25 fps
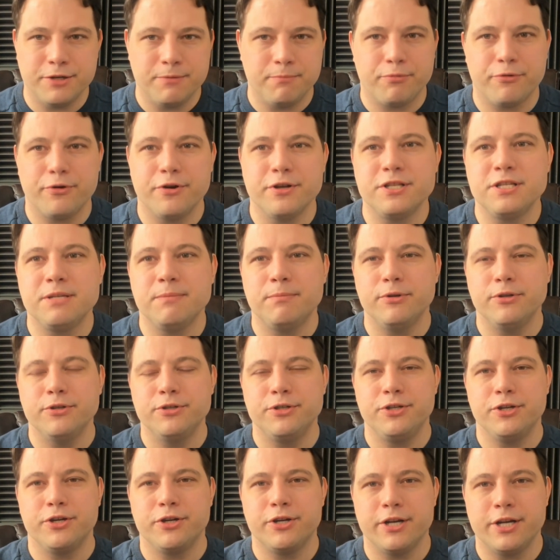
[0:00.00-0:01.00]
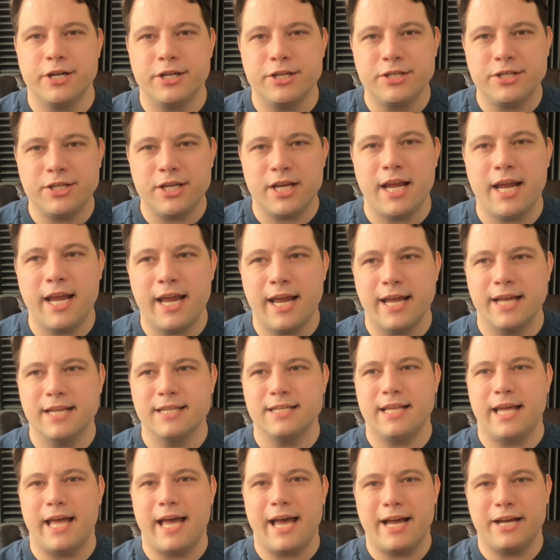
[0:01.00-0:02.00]
and principles you're going to see
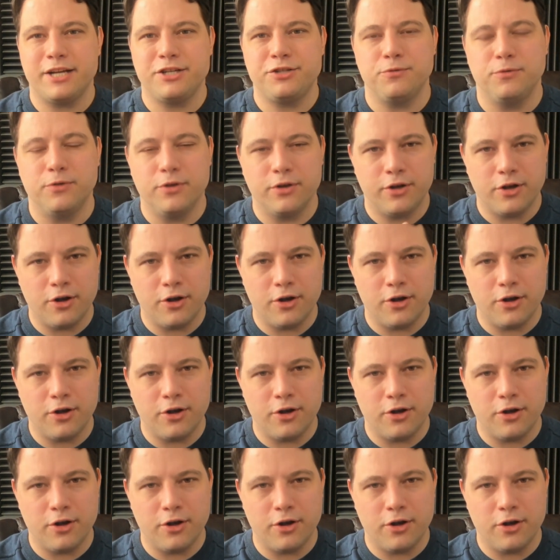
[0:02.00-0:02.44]
is the actual